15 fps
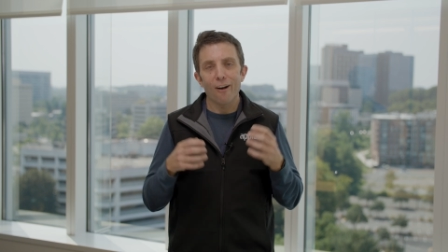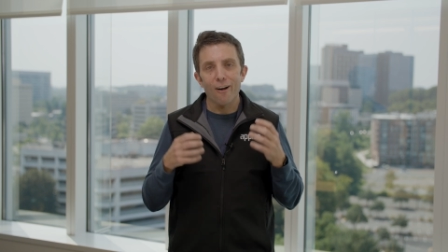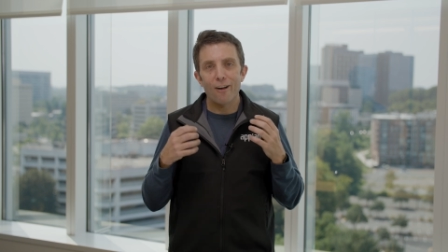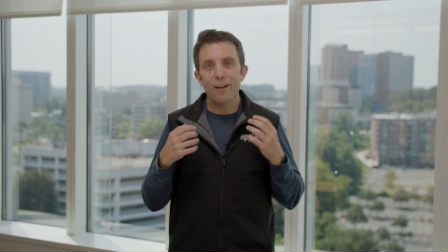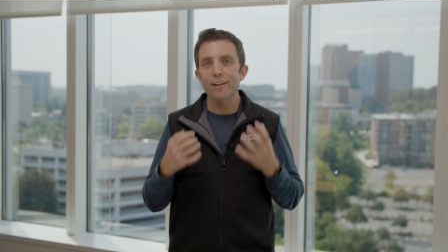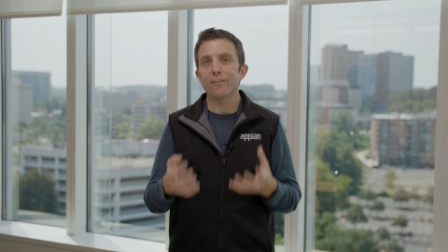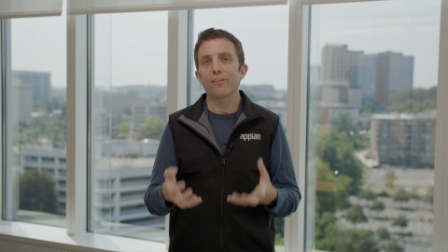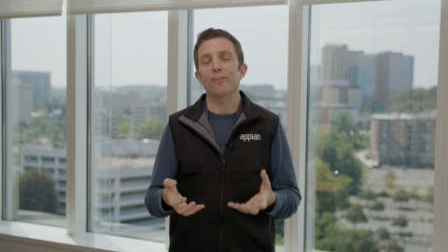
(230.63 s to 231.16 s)

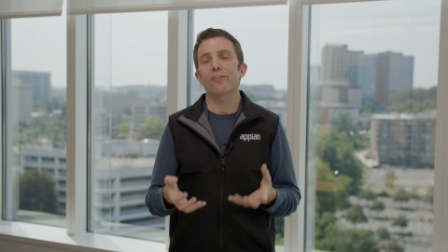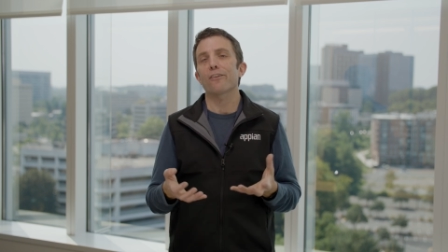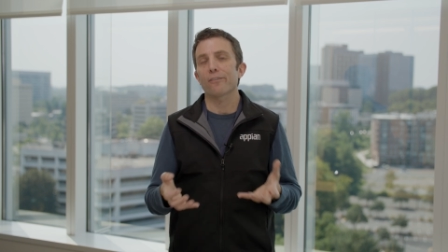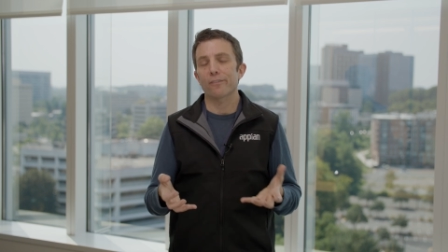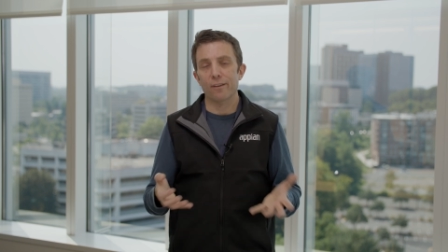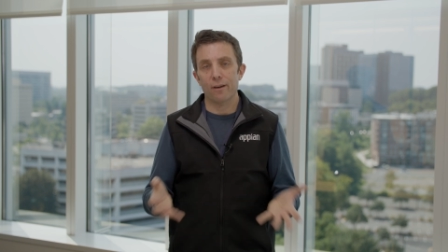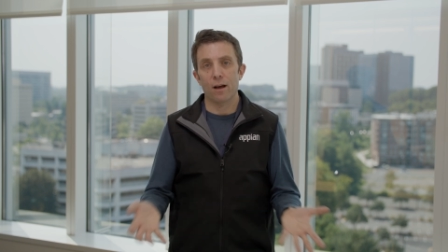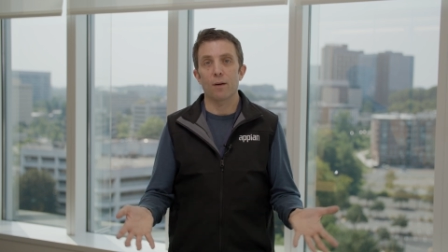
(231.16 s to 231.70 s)
onto
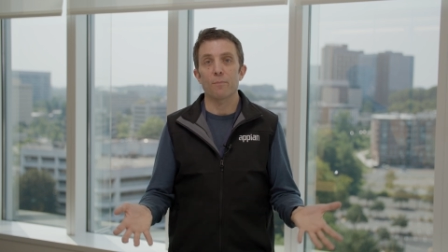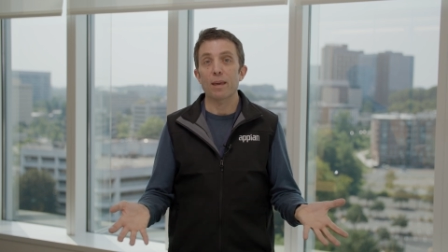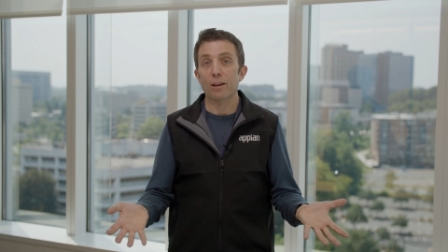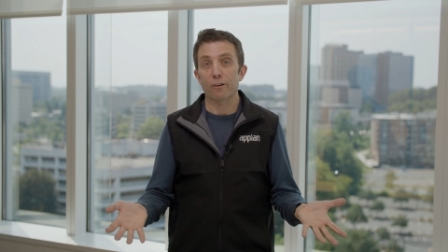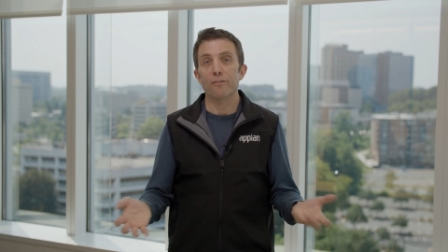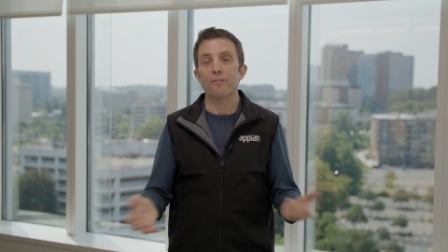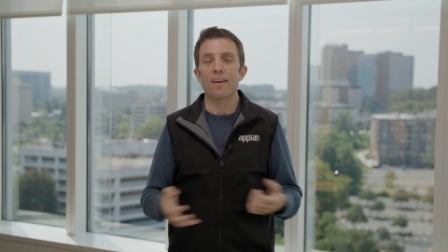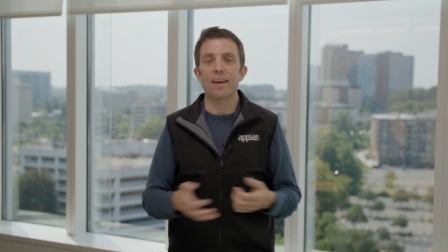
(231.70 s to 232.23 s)
your
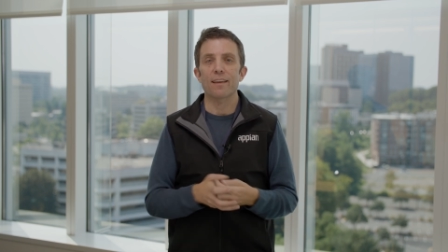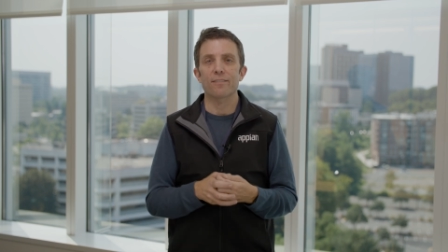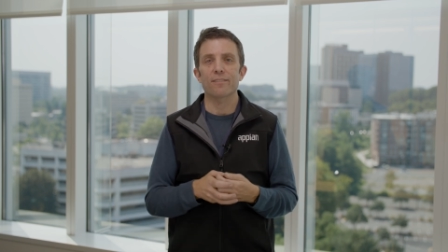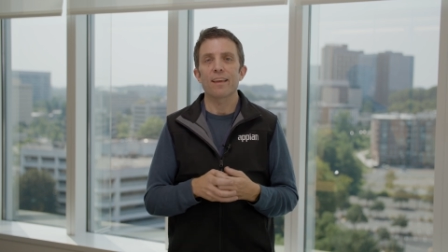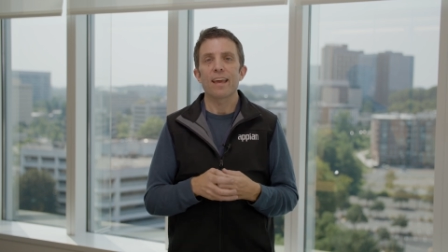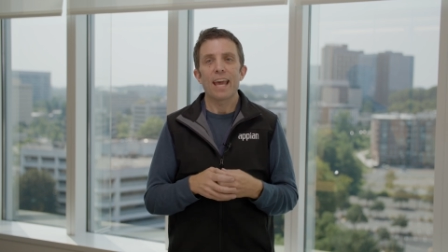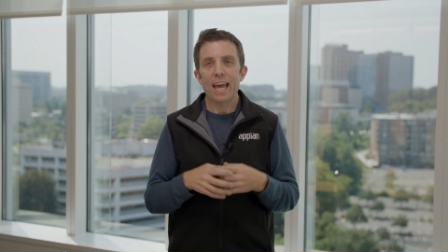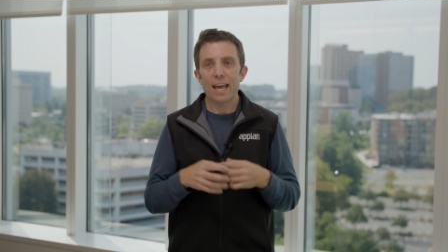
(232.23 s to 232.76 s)
interface,